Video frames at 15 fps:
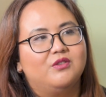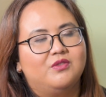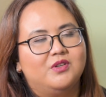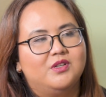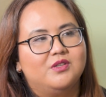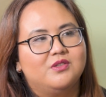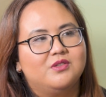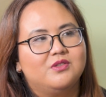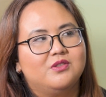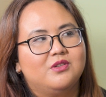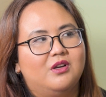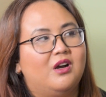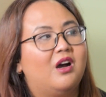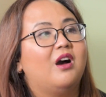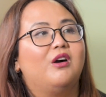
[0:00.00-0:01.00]
first
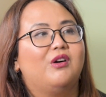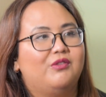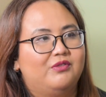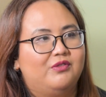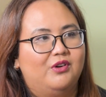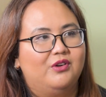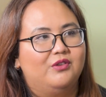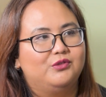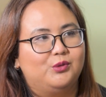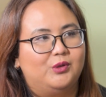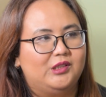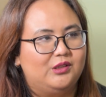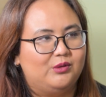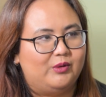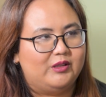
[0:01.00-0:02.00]
half of
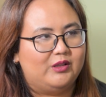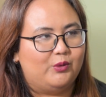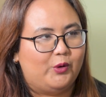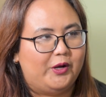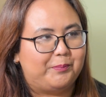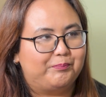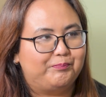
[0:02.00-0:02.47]
2021?